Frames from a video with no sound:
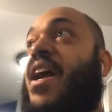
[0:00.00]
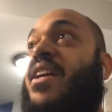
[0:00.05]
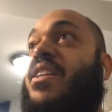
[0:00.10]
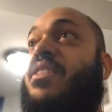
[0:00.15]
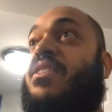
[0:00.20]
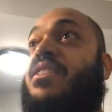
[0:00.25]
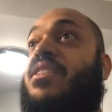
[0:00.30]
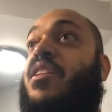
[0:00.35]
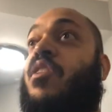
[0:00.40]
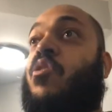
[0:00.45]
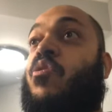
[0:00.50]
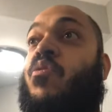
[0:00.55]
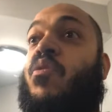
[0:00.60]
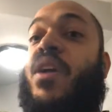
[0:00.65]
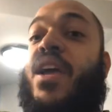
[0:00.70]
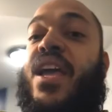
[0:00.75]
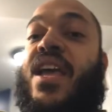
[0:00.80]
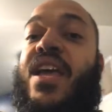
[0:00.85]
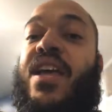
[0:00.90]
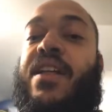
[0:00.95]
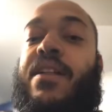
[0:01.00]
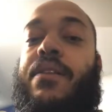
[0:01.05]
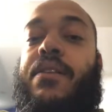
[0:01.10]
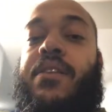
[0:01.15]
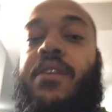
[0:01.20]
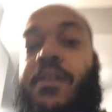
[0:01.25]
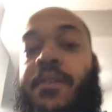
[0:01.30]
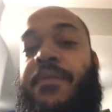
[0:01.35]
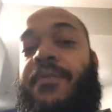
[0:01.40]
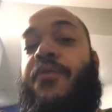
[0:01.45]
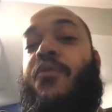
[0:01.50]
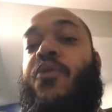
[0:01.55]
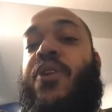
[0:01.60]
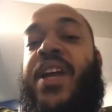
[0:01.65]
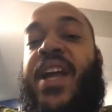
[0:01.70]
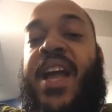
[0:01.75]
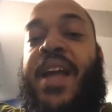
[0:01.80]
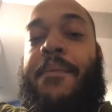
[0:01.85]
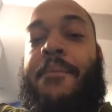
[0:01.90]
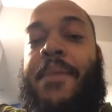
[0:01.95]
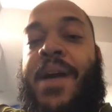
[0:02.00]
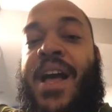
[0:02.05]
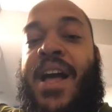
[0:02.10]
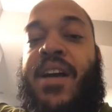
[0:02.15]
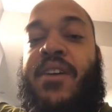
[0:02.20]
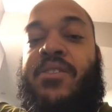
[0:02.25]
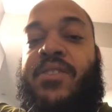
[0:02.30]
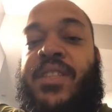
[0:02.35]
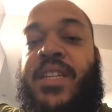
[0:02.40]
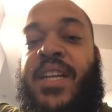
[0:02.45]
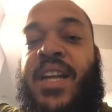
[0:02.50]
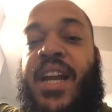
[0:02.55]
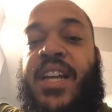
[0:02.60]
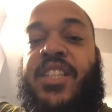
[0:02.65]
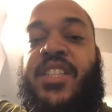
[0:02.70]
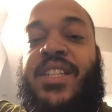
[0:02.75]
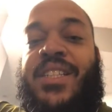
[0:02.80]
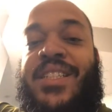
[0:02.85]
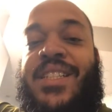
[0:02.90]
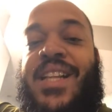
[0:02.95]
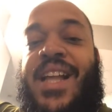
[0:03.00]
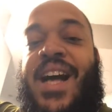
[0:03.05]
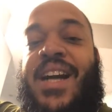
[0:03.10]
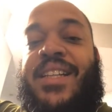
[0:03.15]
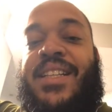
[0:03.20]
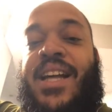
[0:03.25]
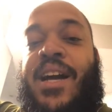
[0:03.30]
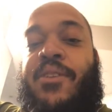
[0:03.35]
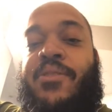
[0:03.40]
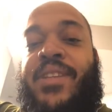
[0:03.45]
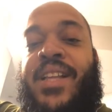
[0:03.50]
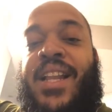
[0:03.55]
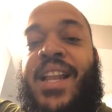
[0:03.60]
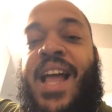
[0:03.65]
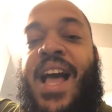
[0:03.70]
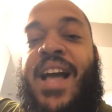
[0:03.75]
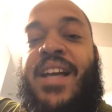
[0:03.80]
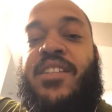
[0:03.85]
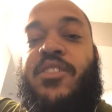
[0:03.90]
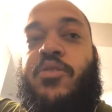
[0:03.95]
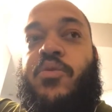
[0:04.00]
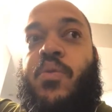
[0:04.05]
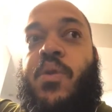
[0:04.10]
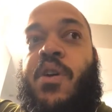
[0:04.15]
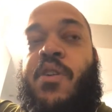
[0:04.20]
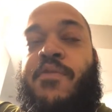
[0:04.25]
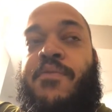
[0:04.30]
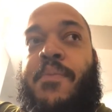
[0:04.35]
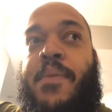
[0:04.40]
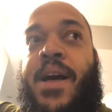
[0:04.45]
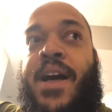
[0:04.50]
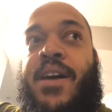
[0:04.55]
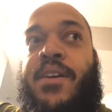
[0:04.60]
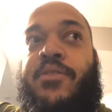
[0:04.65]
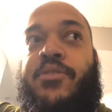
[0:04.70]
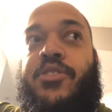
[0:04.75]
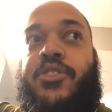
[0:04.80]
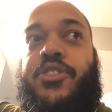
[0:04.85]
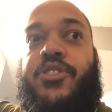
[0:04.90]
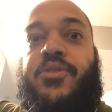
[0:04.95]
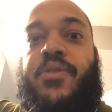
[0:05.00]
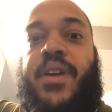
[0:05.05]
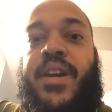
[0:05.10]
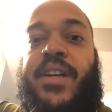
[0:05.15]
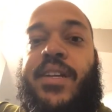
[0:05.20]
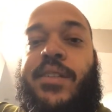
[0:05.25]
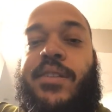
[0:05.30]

still hit the 48 miles, and I just knocked out the last 12 miles straight.